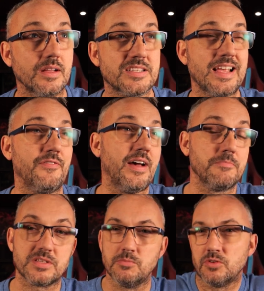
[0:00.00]

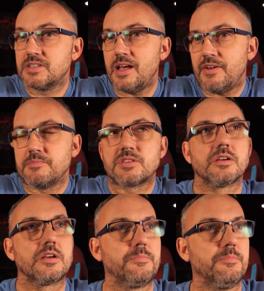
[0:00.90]

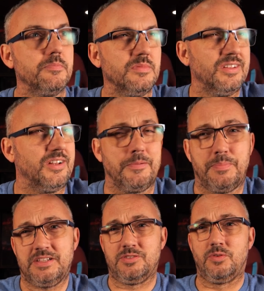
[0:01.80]
Southampton could look like the
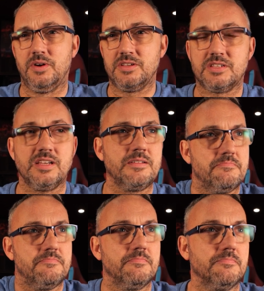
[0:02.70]
best or worst
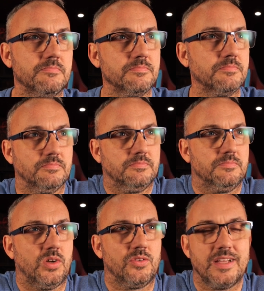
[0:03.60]
team
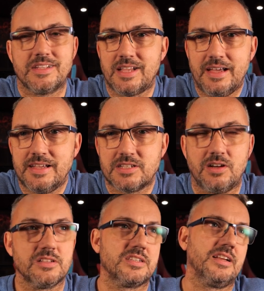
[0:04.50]
on their day. It's
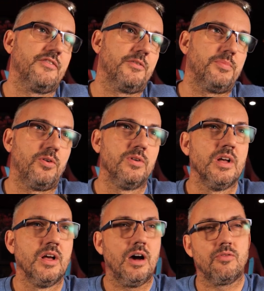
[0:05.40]
hard to see. Liverpool,
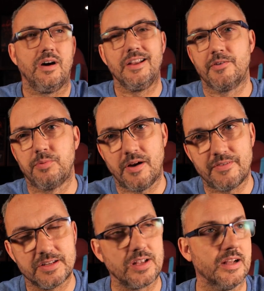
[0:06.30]
all right, Liverpool
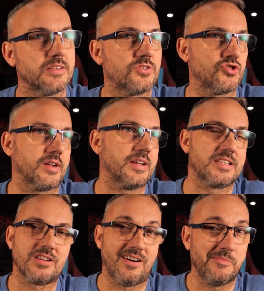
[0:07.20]
having a tricky
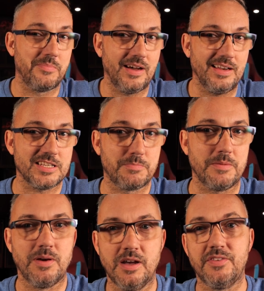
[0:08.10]
time, but let's be
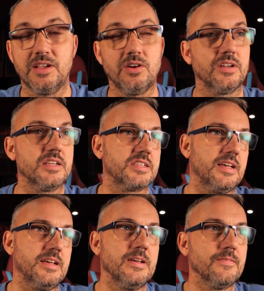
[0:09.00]
perfectly honest
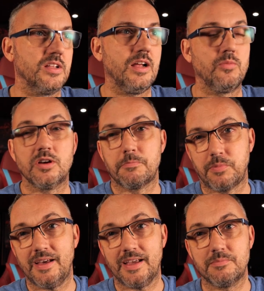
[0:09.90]
here. You don't want to
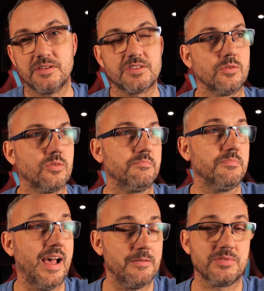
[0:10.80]
play them. They've still got
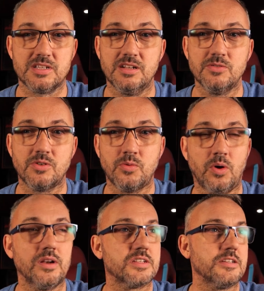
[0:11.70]
absolute
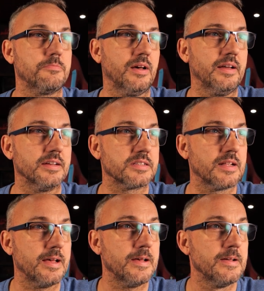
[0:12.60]
quality players
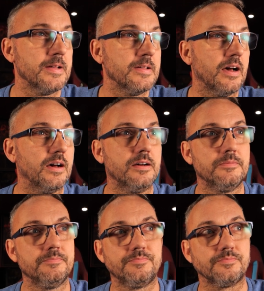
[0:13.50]
there.
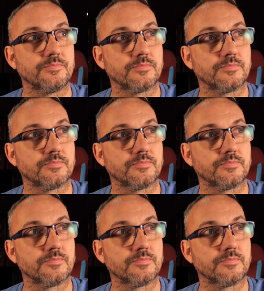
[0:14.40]
And